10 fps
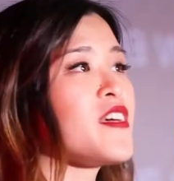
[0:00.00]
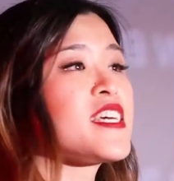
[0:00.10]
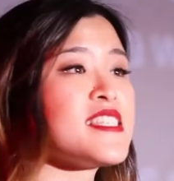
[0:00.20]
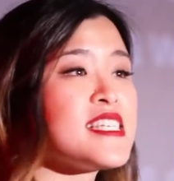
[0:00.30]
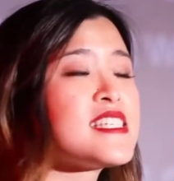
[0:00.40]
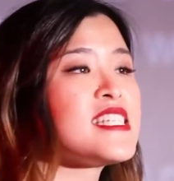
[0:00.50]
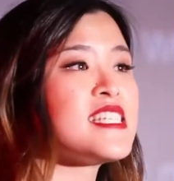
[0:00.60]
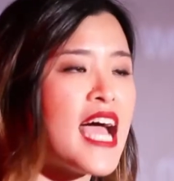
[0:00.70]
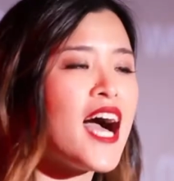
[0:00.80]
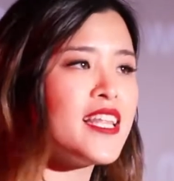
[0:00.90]
a consistent
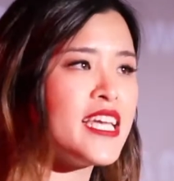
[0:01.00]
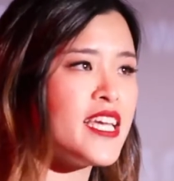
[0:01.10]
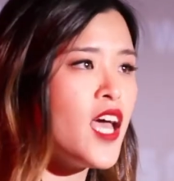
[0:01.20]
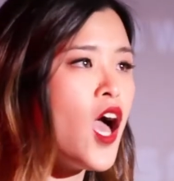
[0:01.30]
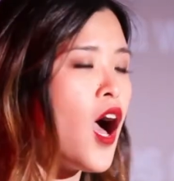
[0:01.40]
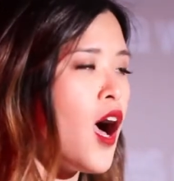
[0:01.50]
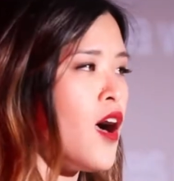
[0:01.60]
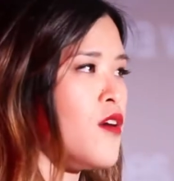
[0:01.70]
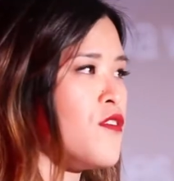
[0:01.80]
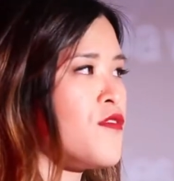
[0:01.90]
tally
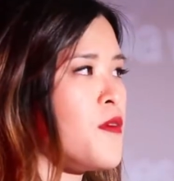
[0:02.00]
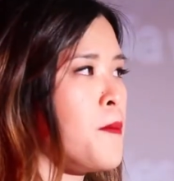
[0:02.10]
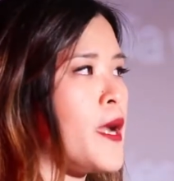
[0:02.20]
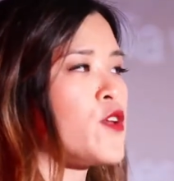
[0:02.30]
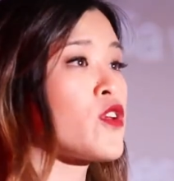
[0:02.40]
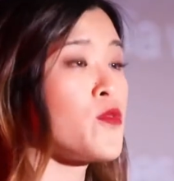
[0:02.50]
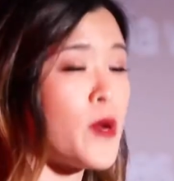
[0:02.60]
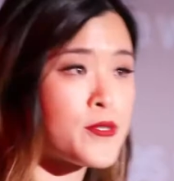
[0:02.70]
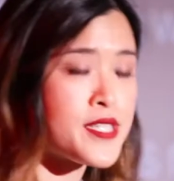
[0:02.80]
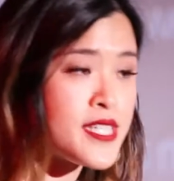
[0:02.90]
of minority
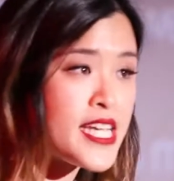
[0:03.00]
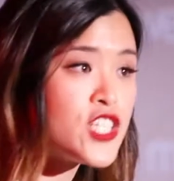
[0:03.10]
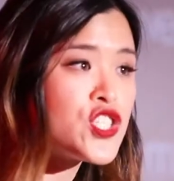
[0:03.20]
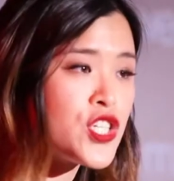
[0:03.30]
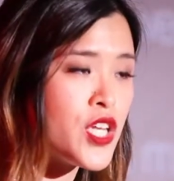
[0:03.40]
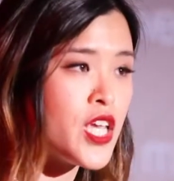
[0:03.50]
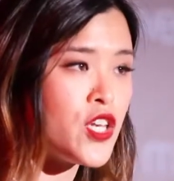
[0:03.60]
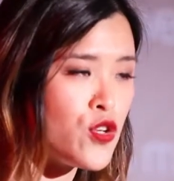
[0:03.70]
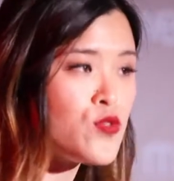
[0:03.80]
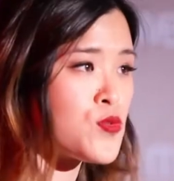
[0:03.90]
representation in
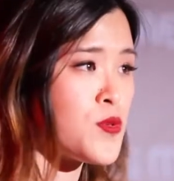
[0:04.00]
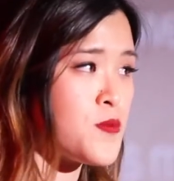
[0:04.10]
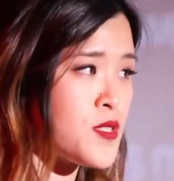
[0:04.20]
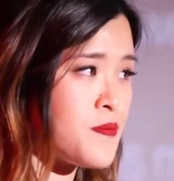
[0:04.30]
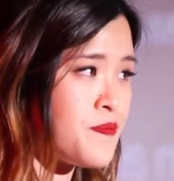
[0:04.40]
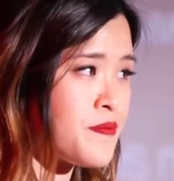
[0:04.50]
newsrooms.